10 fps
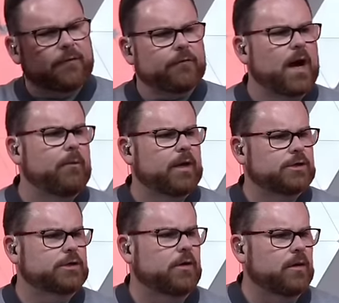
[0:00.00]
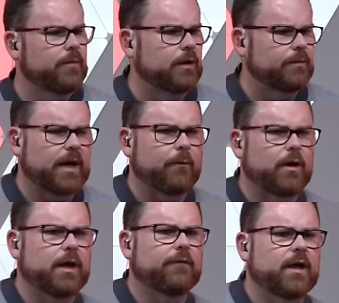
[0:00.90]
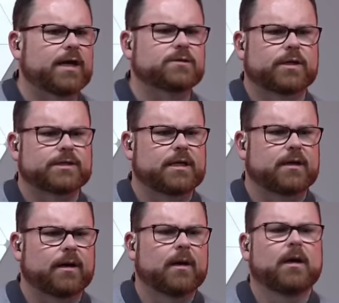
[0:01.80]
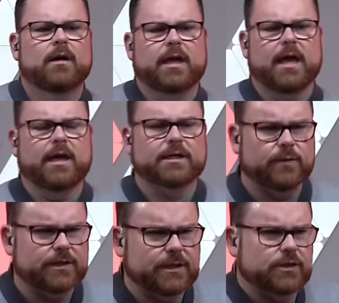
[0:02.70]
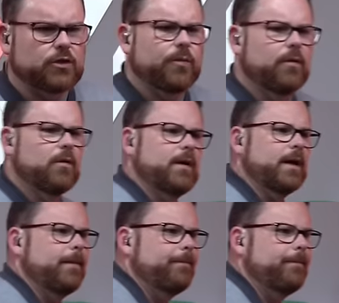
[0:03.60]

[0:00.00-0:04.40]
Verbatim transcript: not, we can just go into the build. But I want to, if you guys want to see the, okay, you guys want to see a super real quick?